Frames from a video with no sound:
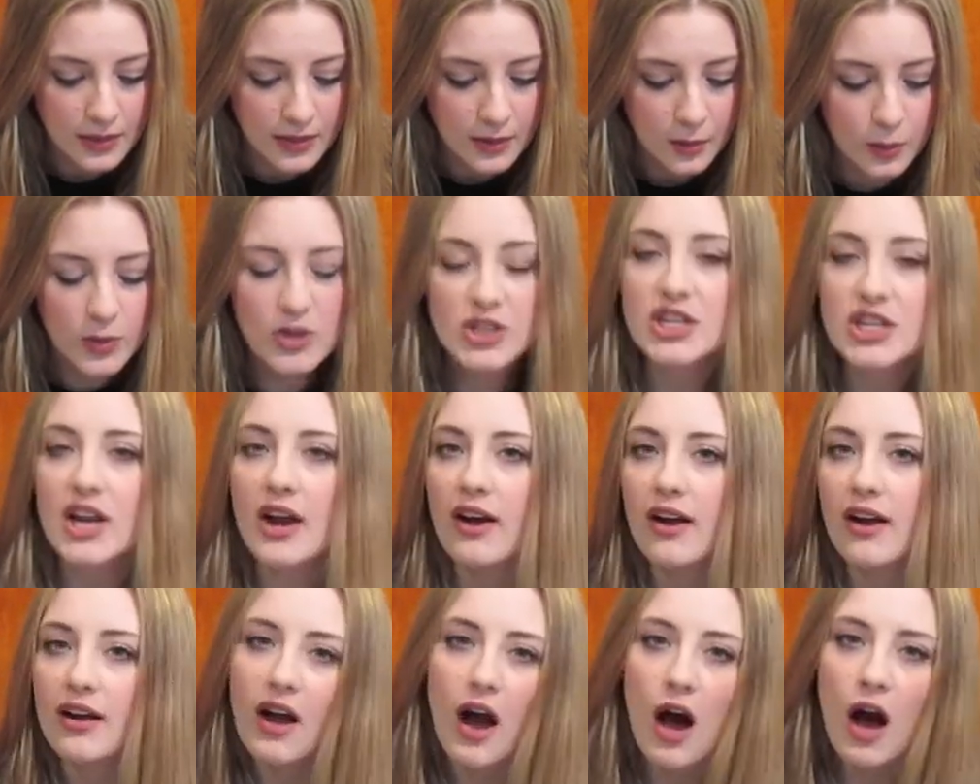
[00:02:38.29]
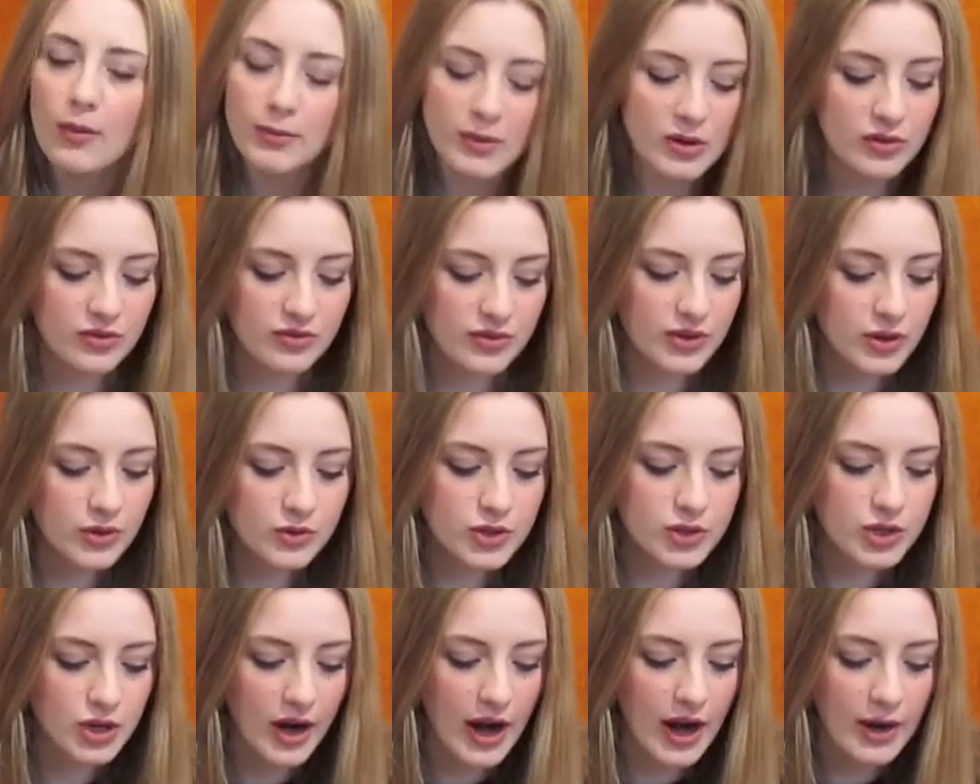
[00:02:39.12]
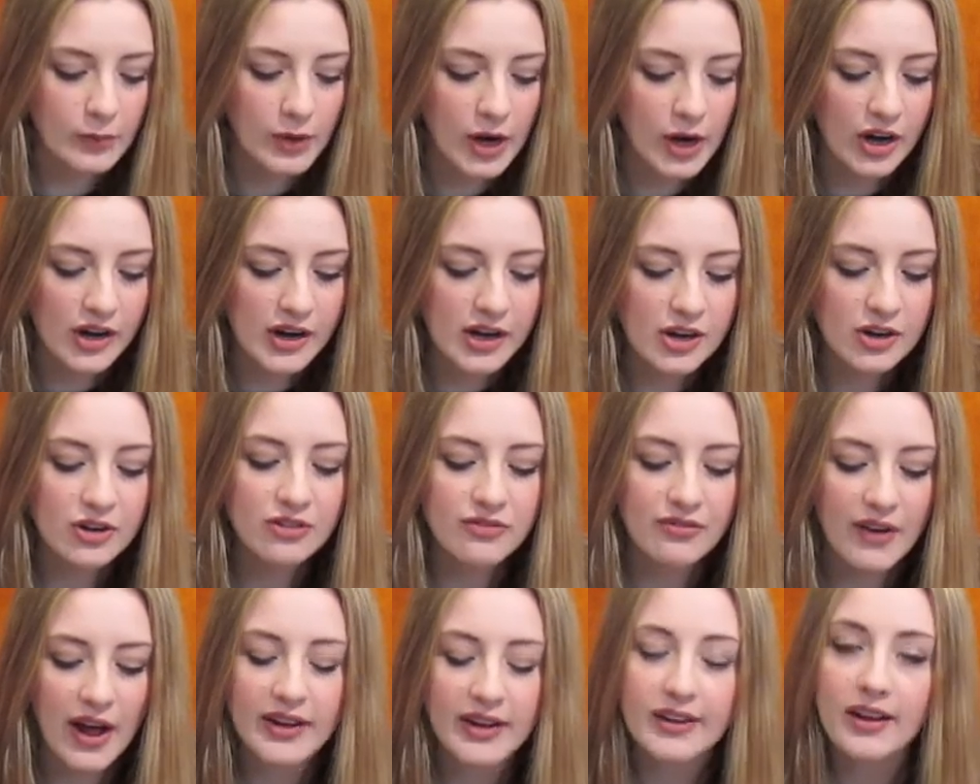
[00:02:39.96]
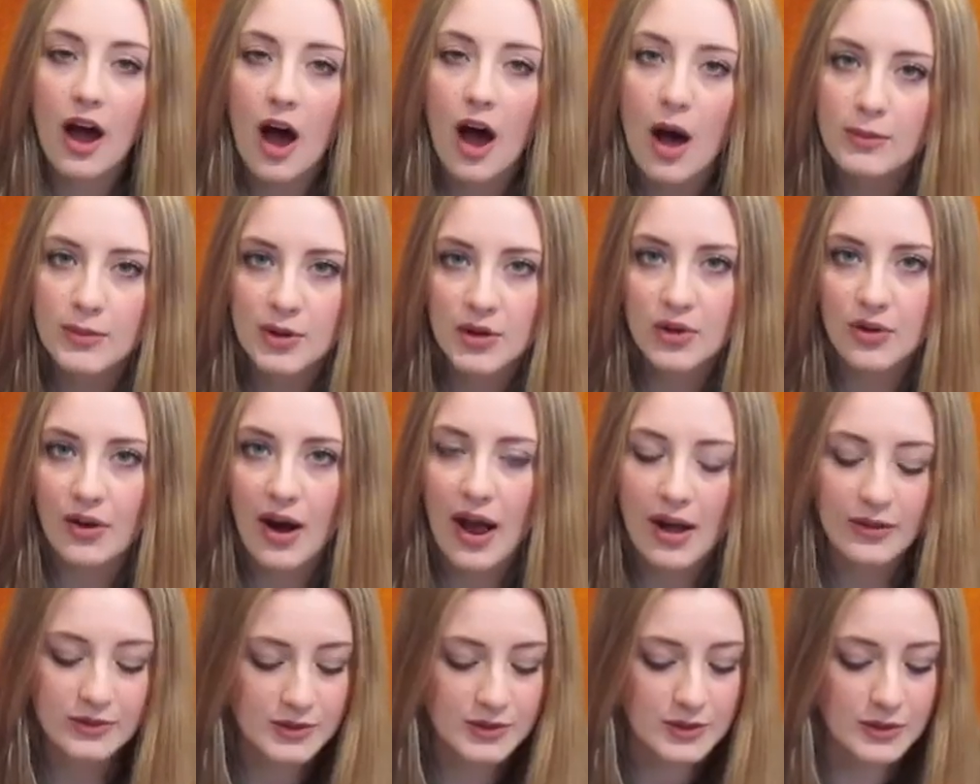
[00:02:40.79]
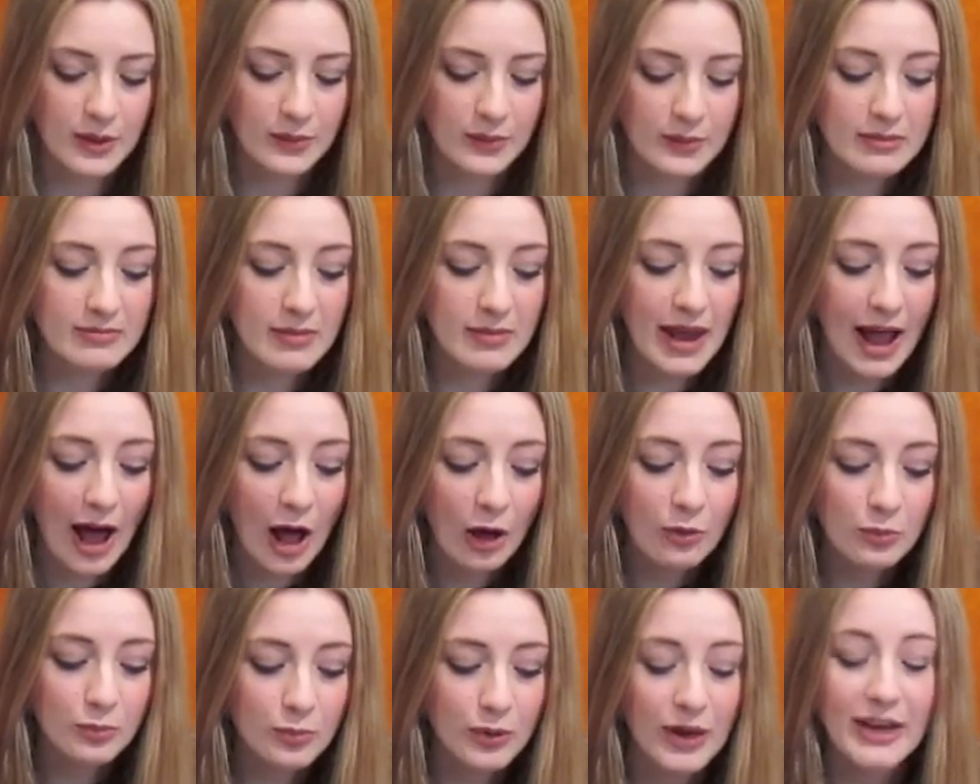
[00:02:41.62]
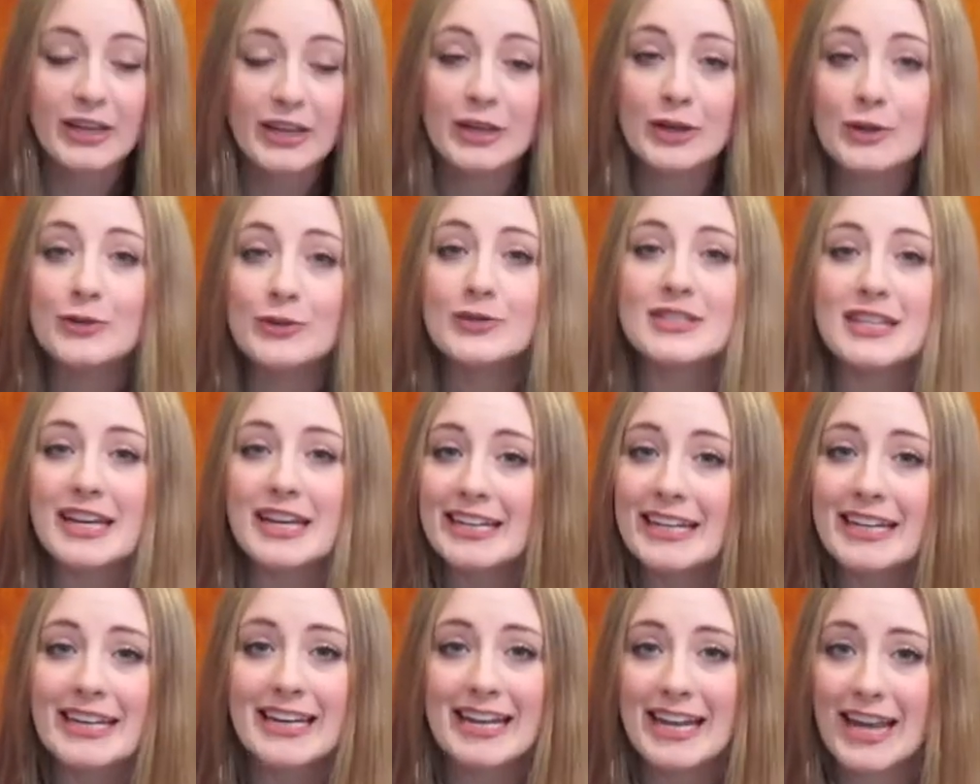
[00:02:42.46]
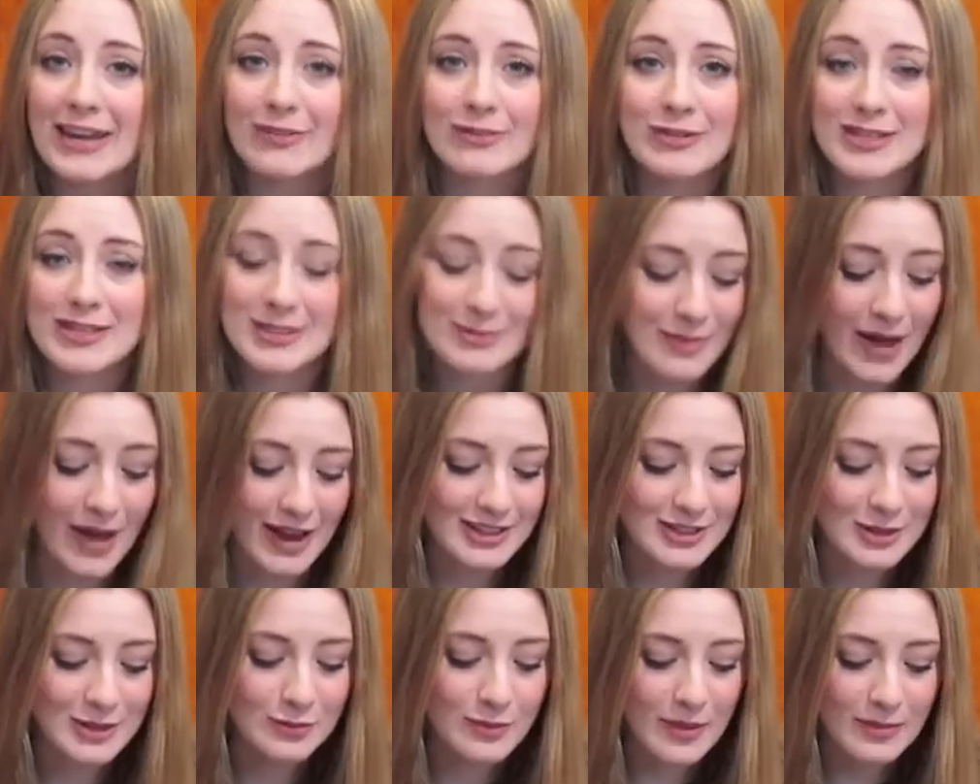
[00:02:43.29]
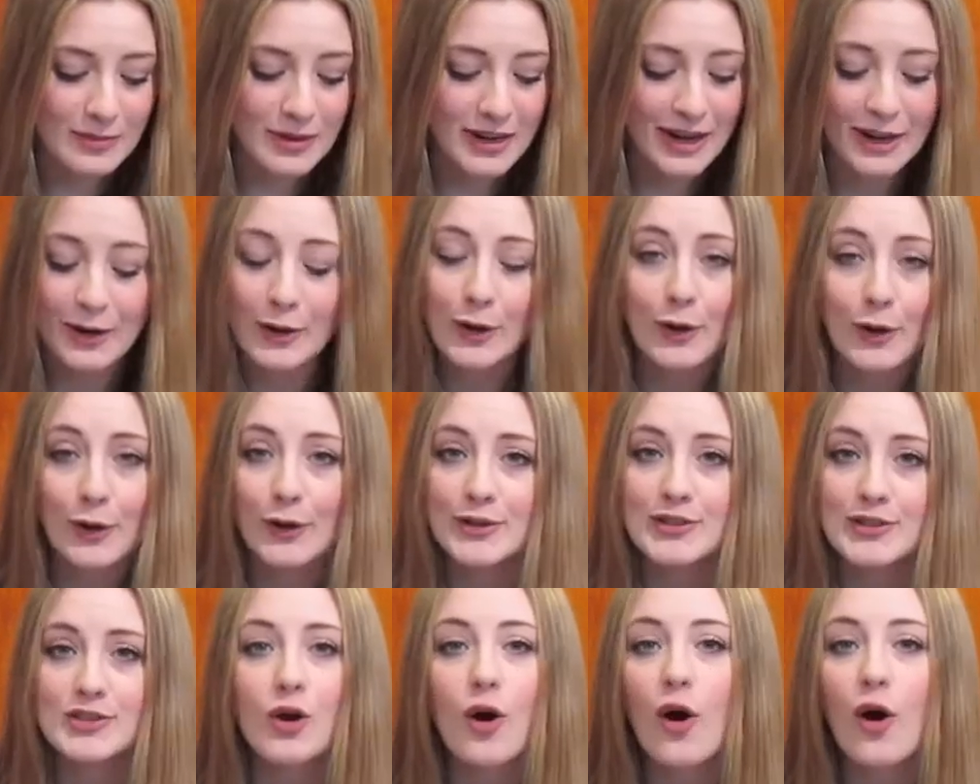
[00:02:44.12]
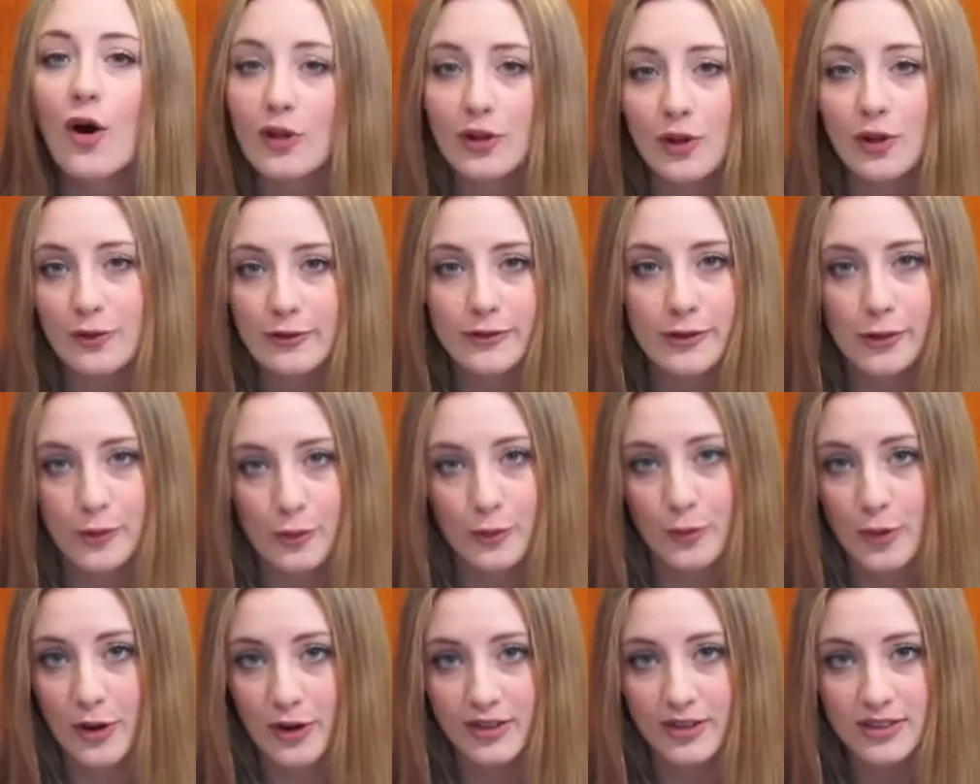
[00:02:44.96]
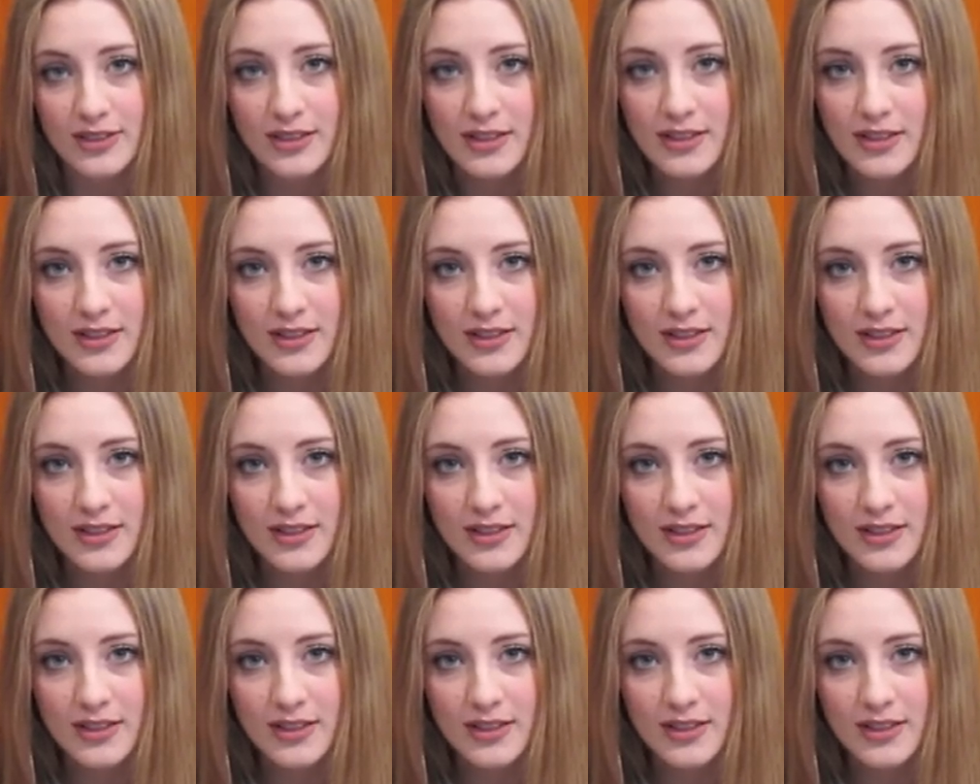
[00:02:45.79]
We share a common future, and we are here to find common ground so that we may help bring new dignity and respect to women and girls all over the world.